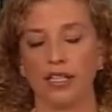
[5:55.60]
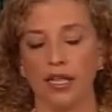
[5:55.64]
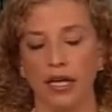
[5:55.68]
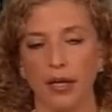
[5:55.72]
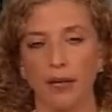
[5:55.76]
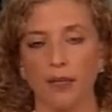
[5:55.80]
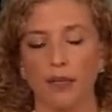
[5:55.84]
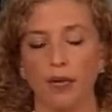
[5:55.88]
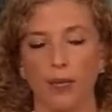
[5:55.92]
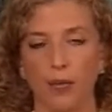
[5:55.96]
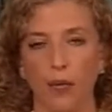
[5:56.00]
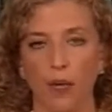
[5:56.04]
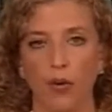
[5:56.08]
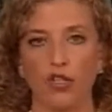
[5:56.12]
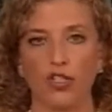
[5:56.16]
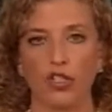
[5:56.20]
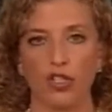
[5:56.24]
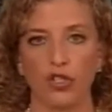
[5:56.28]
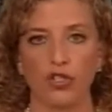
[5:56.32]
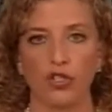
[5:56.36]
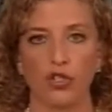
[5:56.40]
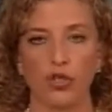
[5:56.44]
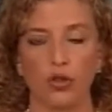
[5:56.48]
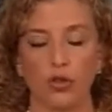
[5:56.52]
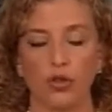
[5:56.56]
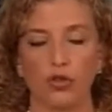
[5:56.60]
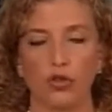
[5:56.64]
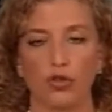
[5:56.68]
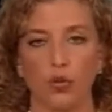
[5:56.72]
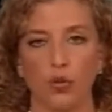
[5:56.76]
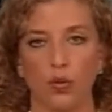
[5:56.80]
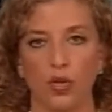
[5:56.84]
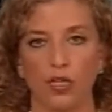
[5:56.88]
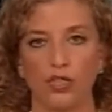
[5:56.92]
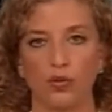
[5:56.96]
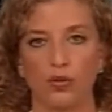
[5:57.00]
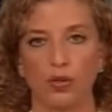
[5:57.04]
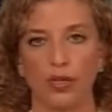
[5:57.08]
in proportion
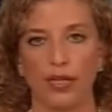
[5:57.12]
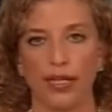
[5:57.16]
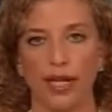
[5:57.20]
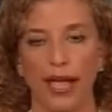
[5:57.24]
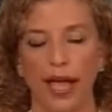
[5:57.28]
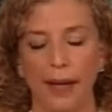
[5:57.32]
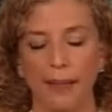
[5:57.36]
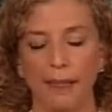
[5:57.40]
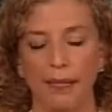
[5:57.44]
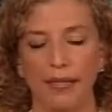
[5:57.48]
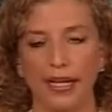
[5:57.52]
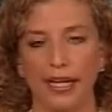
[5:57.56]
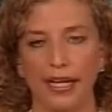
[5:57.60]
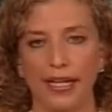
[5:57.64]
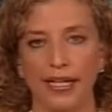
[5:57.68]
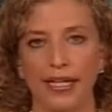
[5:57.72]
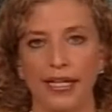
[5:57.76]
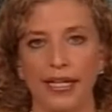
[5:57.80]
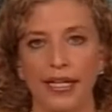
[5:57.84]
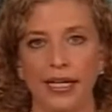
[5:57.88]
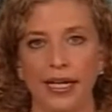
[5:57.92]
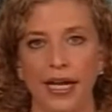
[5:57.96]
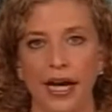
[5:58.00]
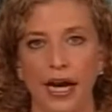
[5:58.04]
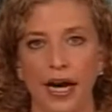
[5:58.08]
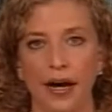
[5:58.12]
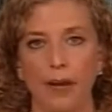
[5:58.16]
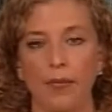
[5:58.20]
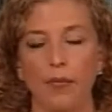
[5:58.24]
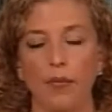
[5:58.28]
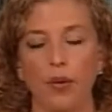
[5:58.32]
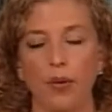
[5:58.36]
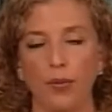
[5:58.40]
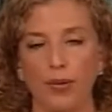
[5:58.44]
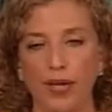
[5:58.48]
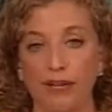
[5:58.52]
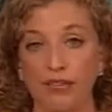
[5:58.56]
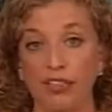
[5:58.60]
to what's really happening,
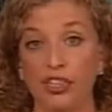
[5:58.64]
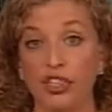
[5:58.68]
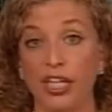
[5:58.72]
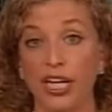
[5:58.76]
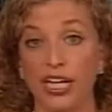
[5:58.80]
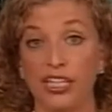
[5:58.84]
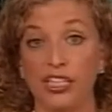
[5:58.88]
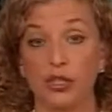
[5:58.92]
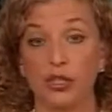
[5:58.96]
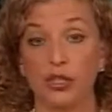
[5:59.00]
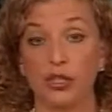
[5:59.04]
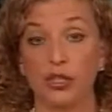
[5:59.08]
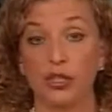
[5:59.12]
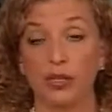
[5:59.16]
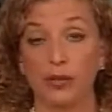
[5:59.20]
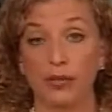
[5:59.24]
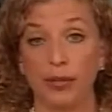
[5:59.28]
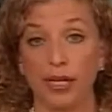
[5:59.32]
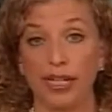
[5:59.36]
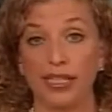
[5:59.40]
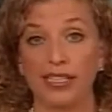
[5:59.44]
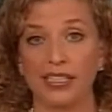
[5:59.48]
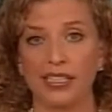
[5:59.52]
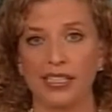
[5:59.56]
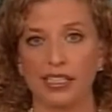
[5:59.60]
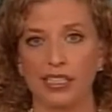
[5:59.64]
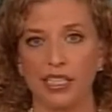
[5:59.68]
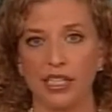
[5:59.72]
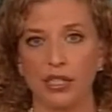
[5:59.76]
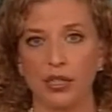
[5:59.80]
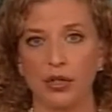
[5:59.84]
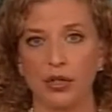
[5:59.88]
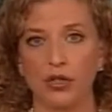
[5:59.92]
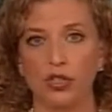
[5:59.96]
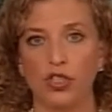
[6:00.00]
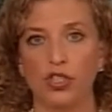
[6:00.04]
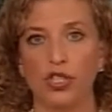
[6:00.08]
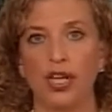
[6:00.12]
when we have a chance to explain to
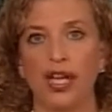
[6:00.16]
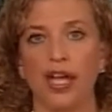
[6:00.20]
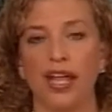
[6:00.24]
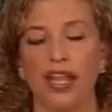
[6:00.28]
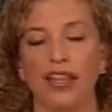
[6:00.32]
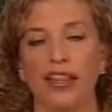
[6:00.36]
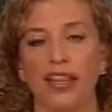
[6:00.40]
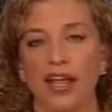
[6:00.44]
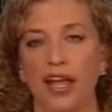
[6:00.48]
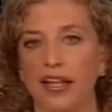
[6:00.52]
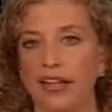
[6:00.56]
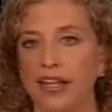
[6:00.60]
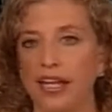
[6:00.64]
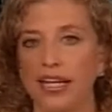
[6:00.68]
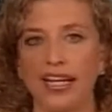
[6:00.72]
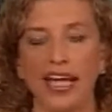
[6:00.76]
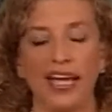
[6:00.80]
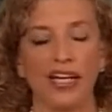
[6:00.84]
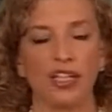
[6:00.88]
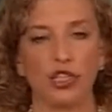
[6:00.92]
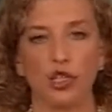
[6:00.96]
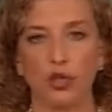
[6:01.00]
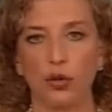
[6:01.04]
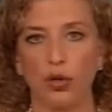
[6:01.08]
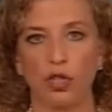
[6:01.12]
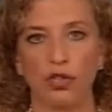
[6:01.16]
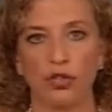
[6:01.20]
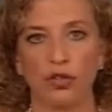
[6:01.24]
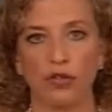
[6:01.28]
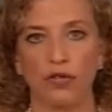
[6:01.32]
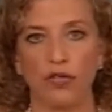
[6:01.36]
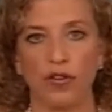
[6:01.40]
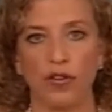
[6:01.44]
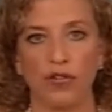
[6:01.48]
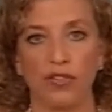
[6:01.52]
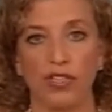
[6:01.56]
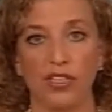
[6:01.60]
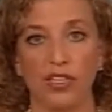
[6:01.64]
seniors that they get a
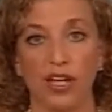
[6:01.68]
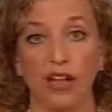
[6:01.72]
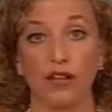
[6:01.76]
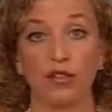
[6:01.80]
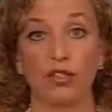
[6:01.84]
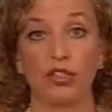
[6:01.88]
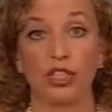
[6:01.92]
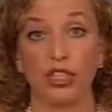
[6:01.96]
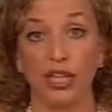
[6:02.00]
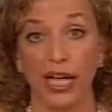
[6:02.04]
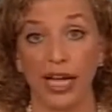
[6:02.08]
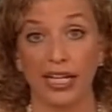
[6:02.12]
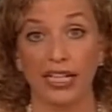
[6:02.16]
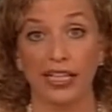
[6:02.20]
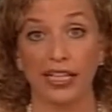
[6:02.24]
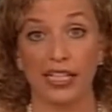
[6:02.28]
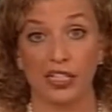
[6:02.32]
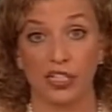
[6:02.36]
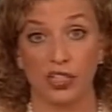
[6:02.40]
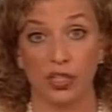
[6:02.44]
$250 check